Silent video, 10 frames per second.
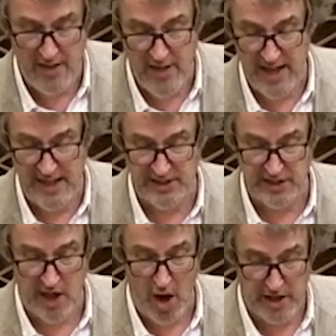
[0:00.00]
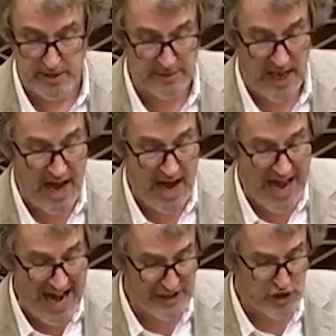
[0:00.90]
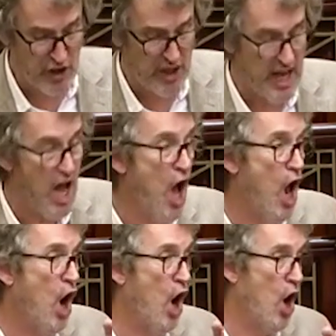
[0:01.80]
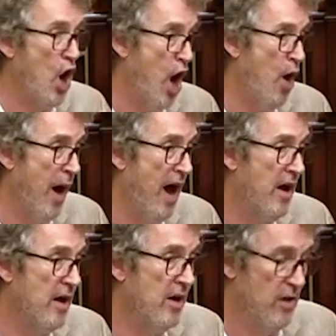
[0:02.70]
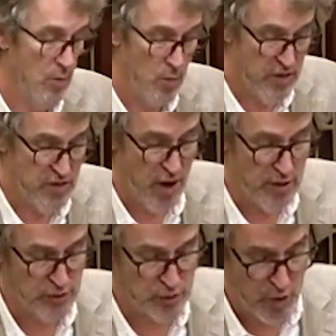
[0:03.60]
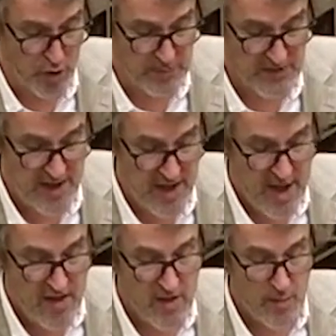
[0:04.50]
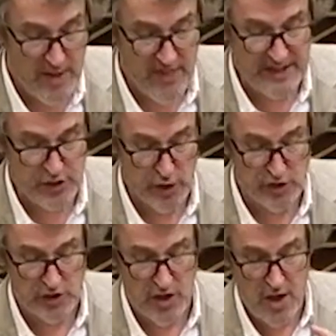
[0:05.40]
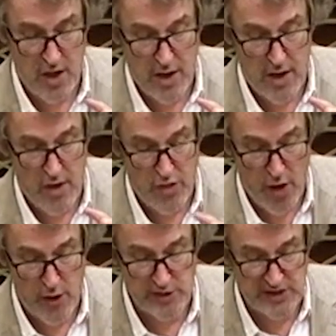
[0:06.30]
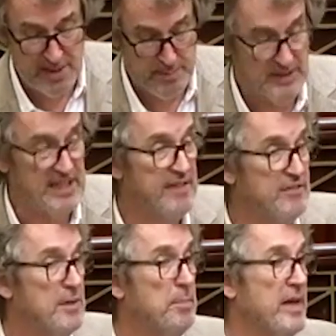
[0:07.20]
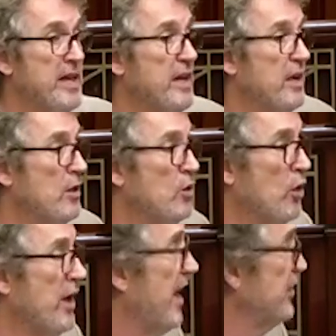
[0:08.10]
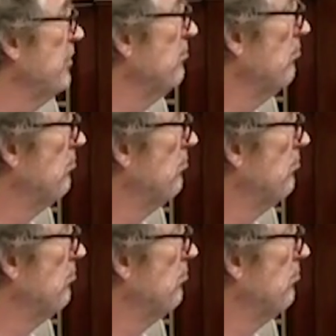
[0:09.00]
other illicit items are actually lower with those groups than when they search those they perceive to be Caucasian.